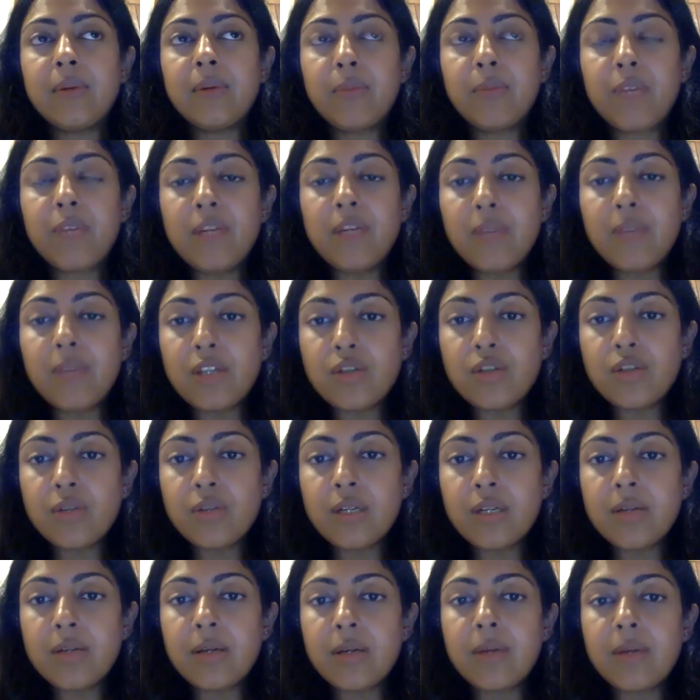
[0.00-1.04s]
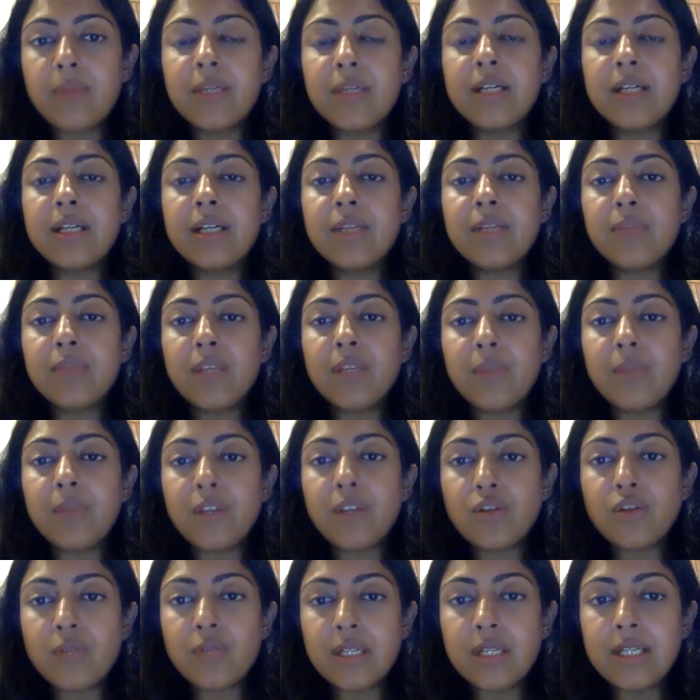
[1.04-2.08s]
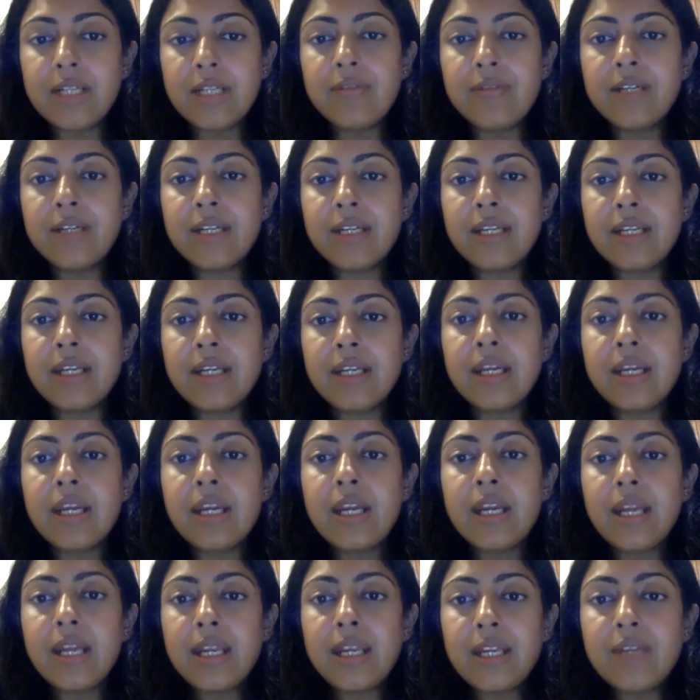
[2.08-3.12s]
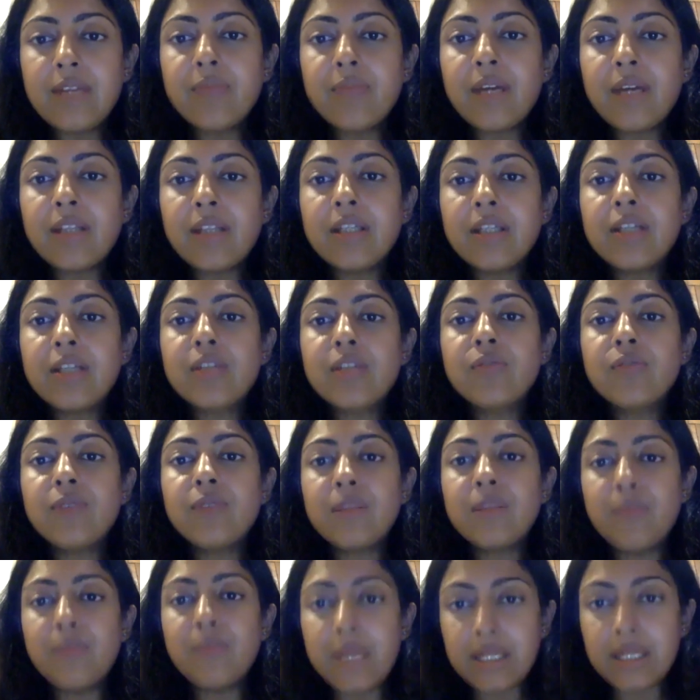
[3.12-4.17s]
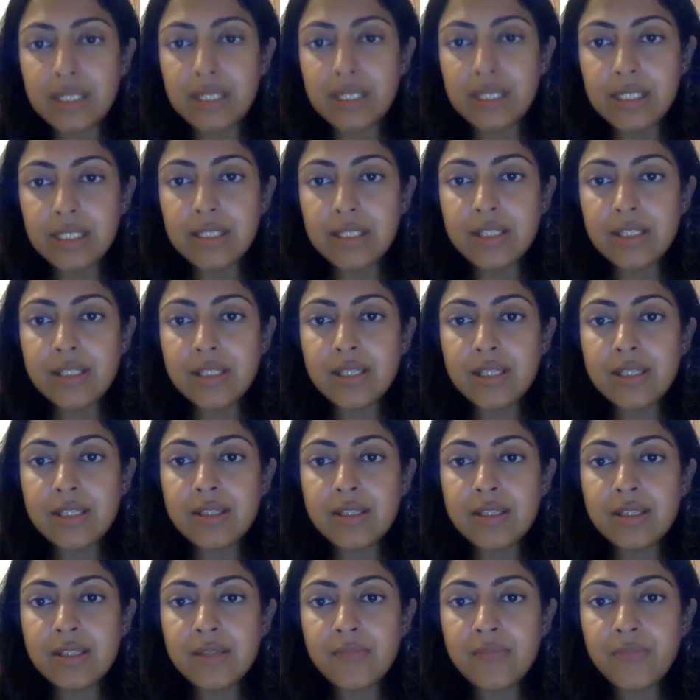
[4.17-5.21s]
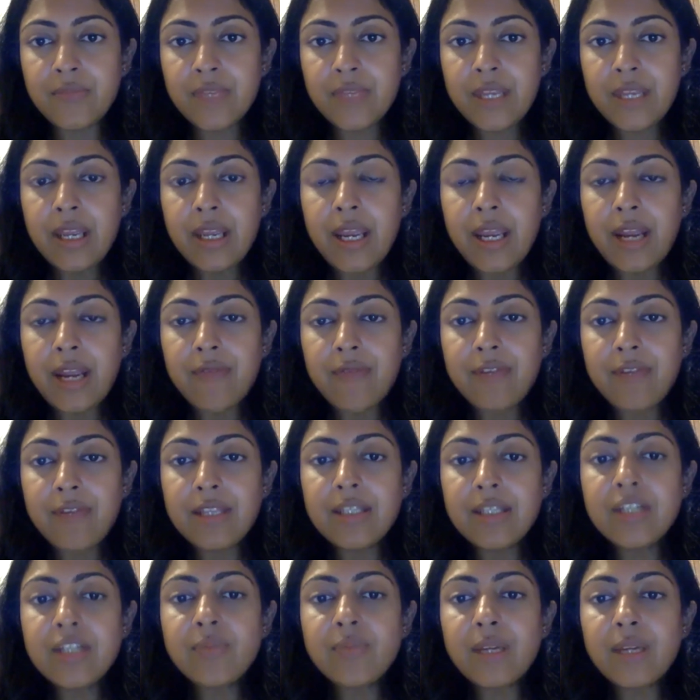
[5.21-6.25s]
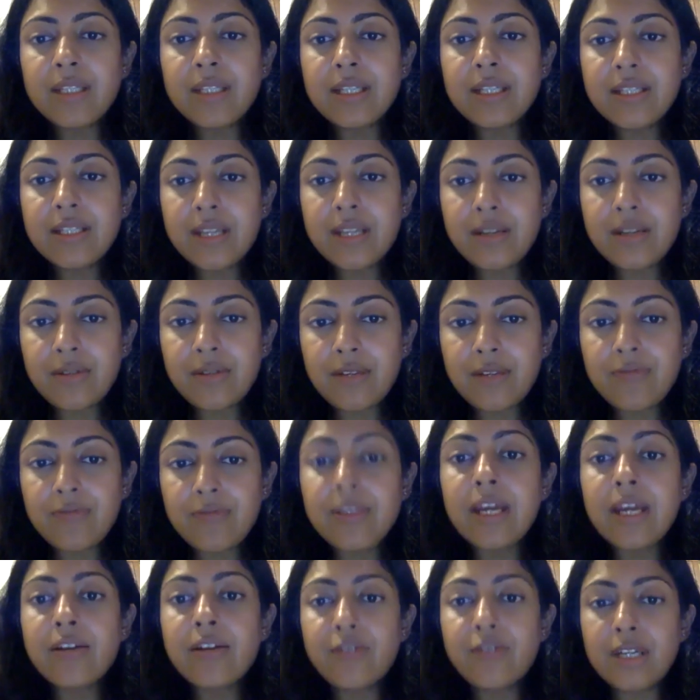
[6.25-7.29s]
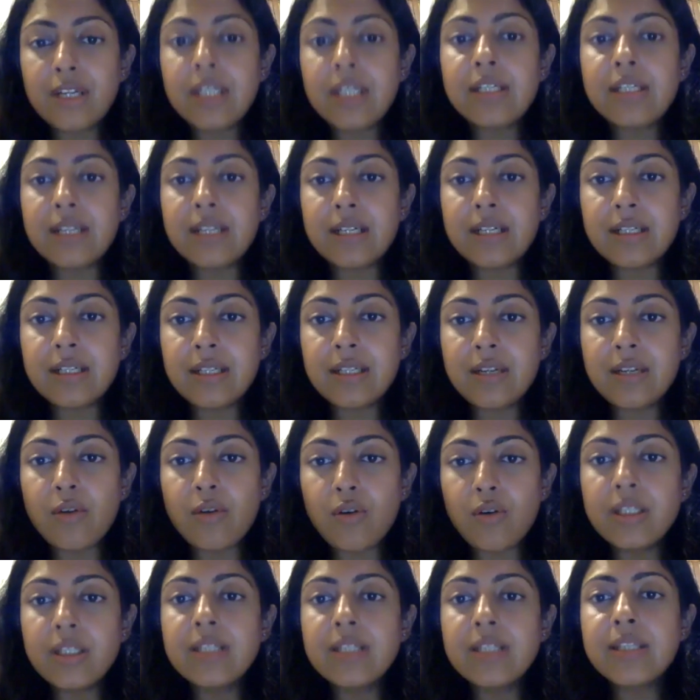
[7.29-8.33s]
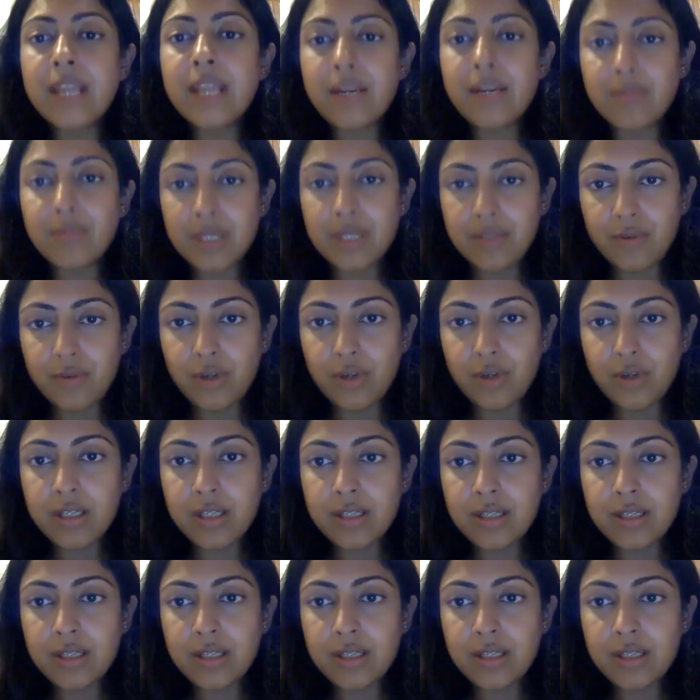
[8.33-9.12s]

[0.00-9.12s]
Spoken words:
premature birth, premature delivery in mothers with mental illnesses. And when these mothers if they are treated, then all this can be avoided.